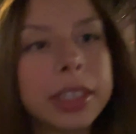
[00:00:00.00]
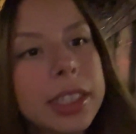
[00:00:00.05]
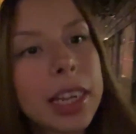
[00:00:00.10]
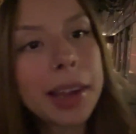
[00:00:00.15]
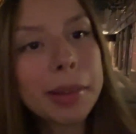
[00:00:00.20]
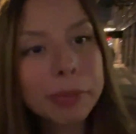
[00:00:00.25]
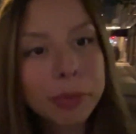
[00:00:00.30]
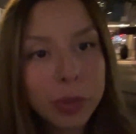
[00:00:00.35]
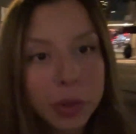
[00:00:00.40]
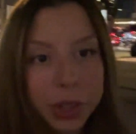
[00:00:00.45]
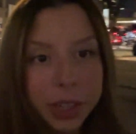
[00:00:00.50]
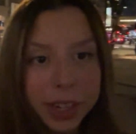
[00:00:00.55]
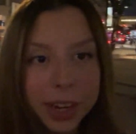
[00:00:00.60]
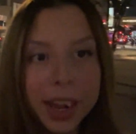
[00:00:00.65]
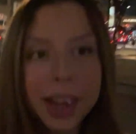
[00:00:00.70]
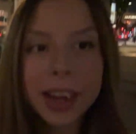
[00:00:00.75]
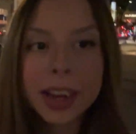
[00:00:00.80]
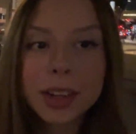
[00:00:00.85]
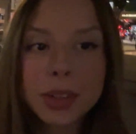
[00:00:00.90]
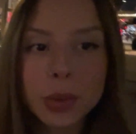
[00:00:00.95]

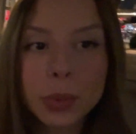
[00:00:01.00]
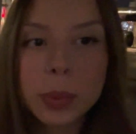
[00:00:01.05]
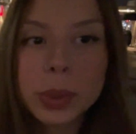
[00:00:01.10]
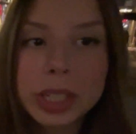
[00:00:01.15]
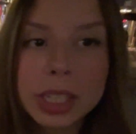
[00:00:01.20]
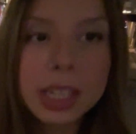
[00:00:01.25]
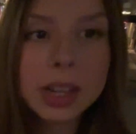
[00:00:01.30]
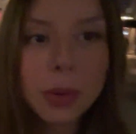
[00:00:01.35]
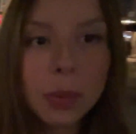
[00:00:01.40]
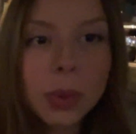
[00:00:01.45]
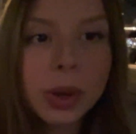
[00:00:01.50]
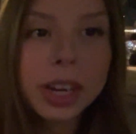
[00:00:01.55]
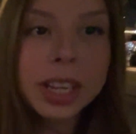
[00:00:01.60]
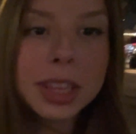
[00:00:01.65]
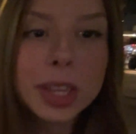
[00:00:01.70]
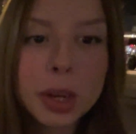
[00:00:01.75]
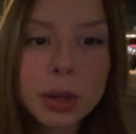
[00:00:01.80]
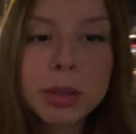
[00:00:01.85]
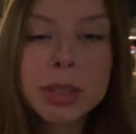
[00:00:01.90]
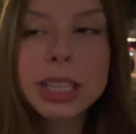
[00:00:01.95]
9:49. We were in
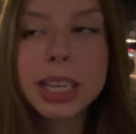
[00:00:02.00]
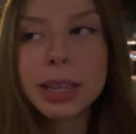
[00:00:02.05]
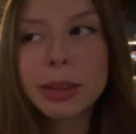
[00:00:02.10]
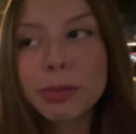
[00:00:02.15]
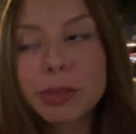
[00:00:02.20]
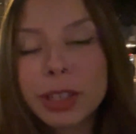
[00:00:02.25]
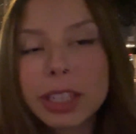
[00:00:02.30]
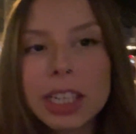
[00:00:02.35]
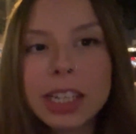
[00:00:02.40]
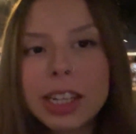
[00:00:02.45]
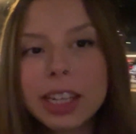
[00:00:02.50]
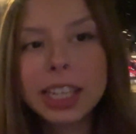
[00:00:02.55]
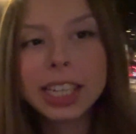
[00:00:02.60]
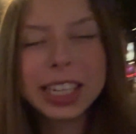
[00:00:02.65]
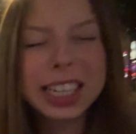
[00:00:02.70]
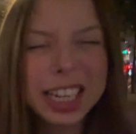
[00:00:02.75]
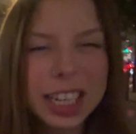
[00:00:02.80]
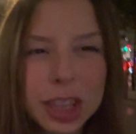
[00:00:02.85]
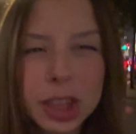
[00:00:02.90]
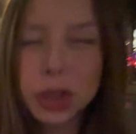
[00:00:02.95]
the hotel for literally
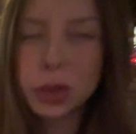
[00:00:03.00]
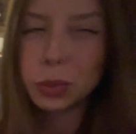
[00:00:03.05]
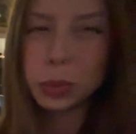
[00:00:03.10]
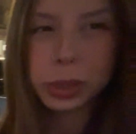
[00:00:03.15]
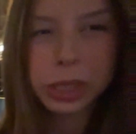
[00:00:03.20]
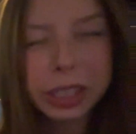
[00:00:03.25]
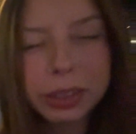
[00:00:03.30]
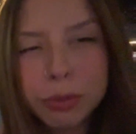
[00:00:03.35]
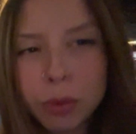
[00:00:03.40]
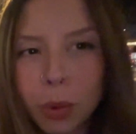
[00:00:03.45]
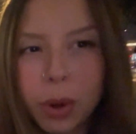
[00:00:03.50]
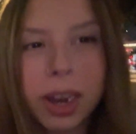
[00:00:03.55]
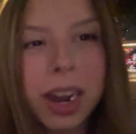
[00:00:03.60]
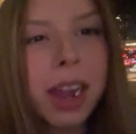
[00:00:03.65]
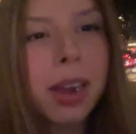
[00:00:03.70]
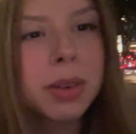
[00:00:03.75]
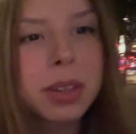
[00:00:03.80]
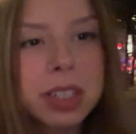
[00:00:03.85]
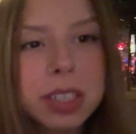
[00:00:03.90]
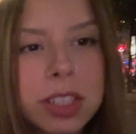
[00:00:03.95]
like 3-4
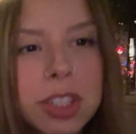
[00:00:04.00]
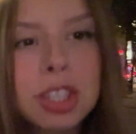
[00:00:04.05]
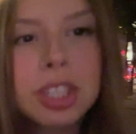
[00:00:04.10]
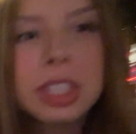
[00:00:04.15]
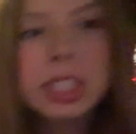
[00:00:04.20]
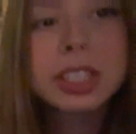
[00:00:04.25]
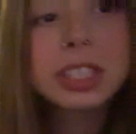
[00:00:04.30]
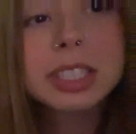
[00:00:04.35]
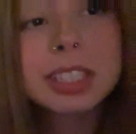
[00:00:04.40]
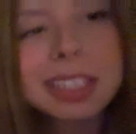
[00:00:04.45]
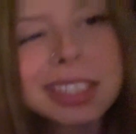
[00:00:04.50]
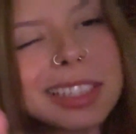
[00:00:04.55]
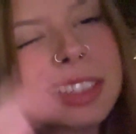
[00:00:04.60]
hours. Just